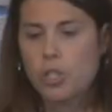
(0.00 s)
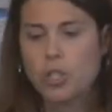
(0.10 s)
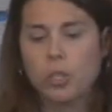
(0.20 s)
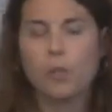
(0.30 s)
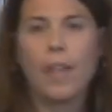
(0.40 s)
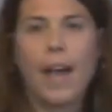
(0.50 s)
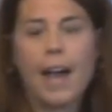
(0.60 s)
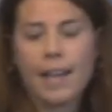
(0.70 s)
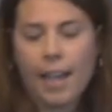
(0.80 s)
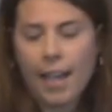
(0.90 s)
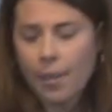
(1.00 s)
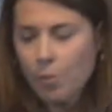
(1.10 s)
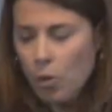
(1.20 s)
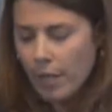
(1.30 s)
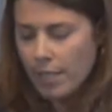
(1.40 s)
To that,
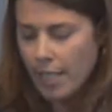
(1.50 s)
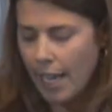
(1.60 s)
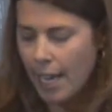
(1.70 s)
I'm going to